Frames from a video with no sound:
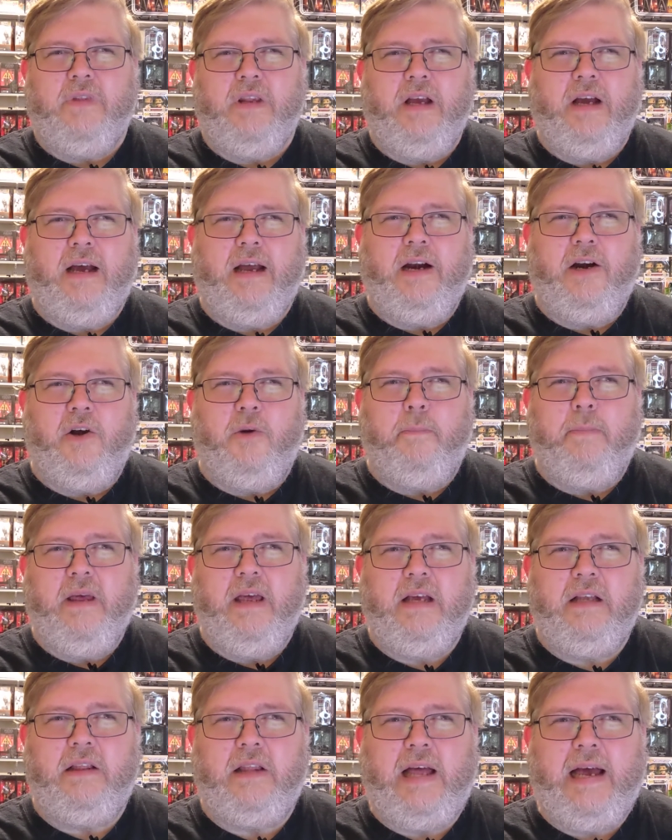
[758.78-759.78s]
I don't know,
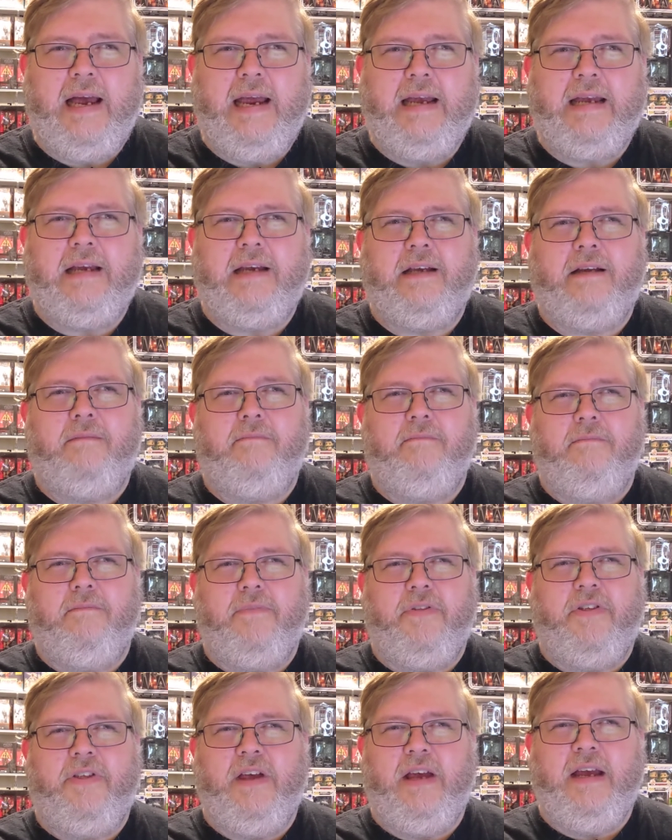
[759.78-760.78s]
pig-like
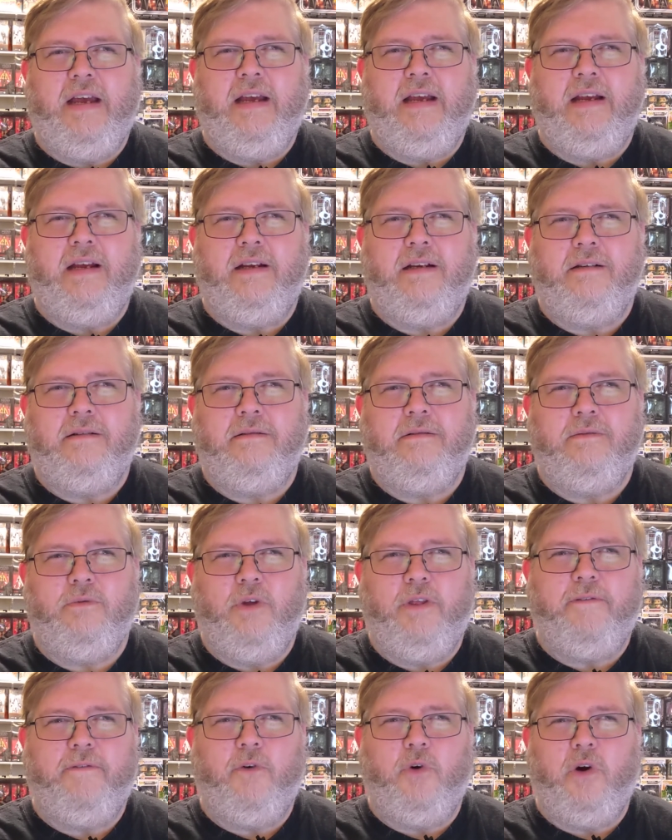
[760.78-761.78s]
thing
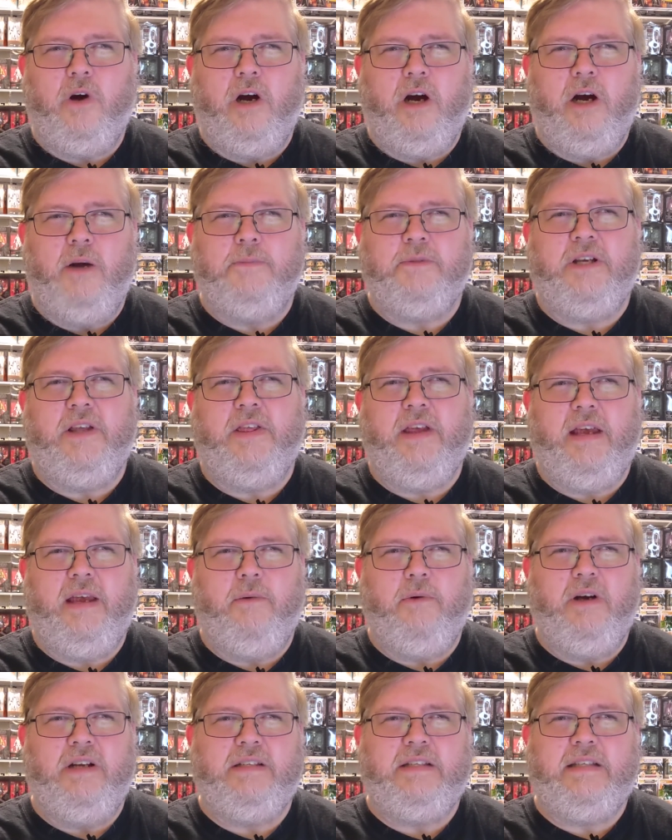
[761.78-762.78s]
with 4 arms, I think he
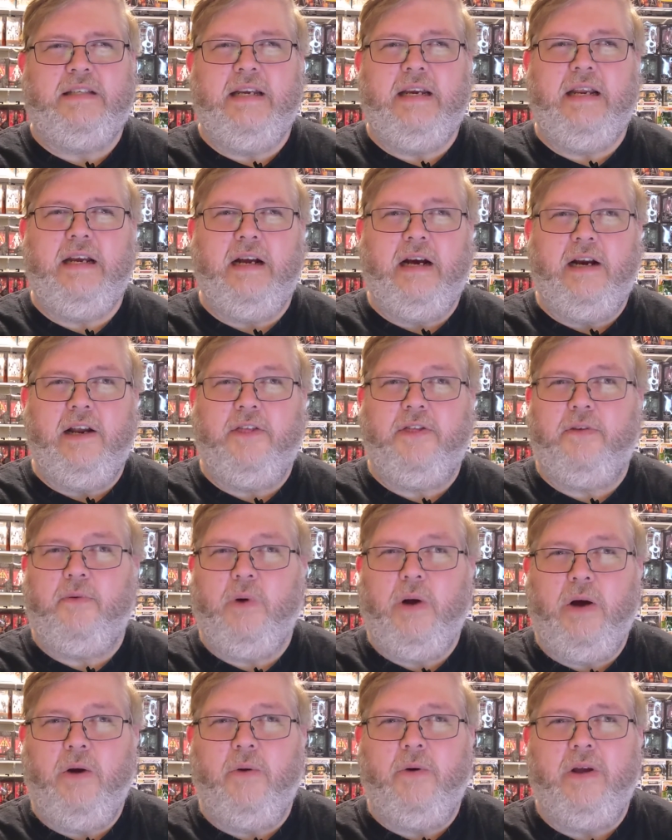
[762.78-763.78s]
was, sitting on a
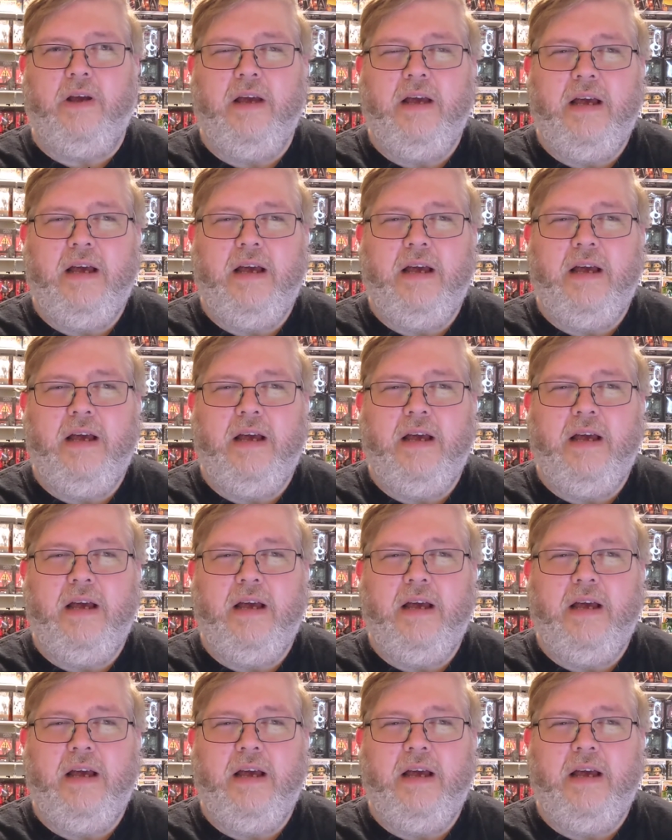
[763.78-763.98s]
throne.